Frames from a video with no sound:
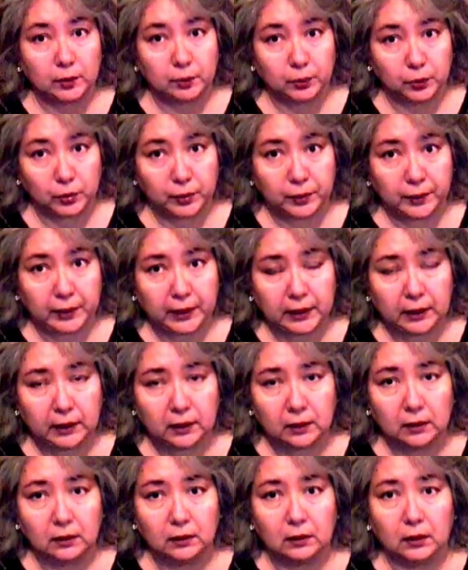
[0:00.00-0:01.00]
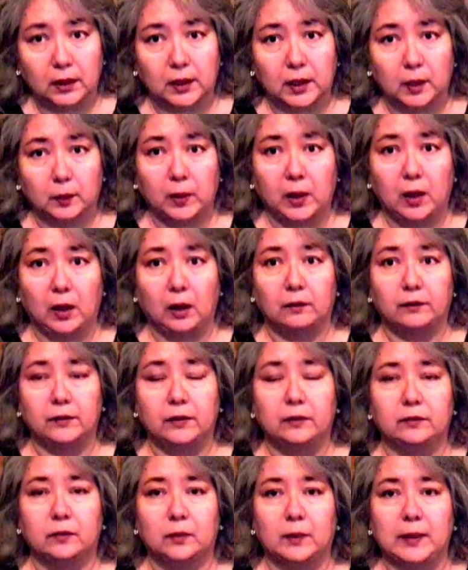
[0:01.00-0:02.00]
brewing a cup of
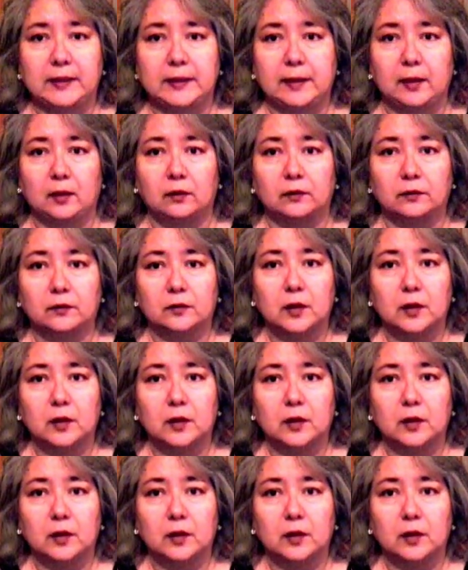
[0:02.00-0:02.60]
coffee for myself.